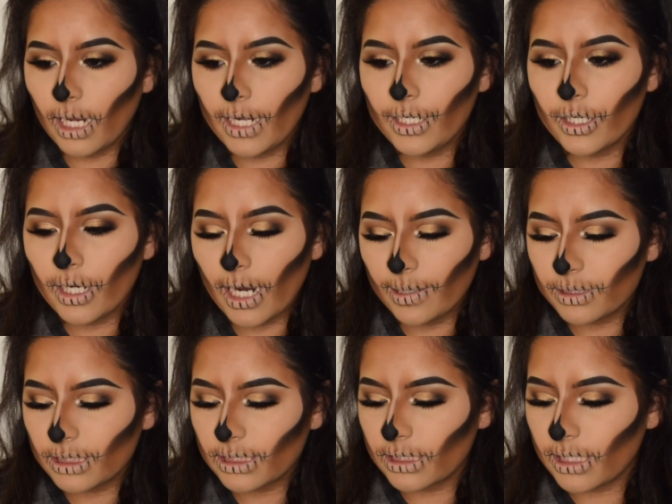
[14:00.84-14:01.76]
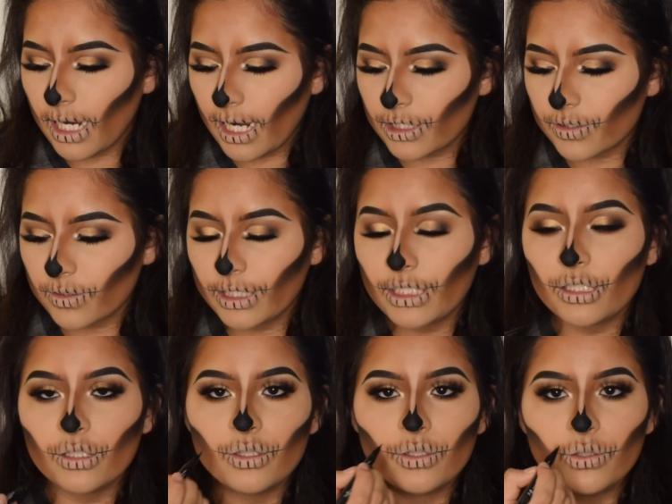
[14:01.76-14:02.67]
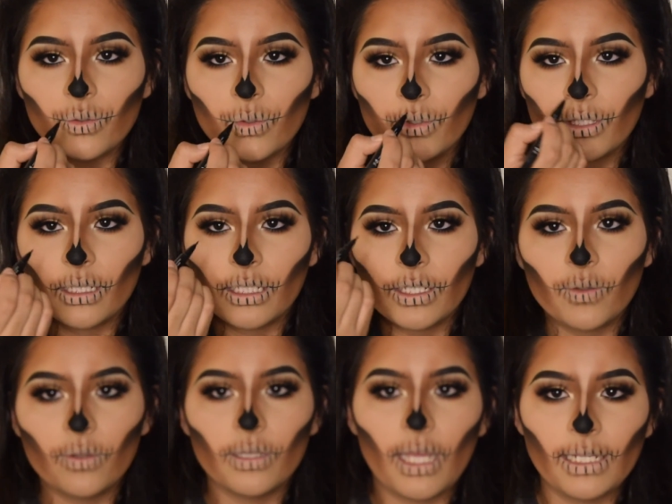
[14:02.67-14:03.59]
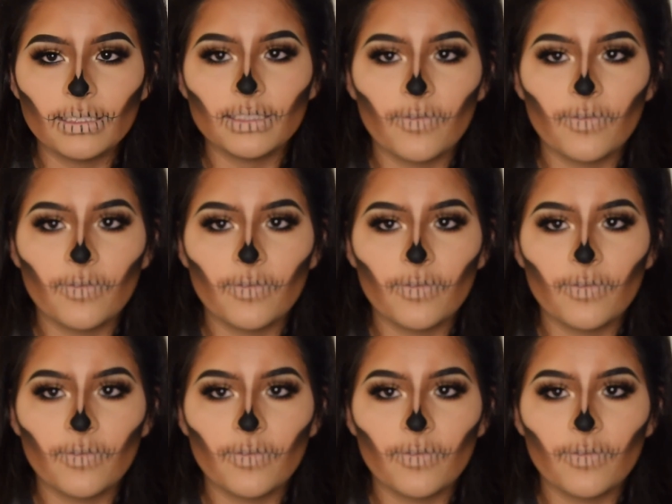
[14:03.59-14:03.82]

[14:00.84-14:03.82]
liner, I'm just gonna actually do the little lines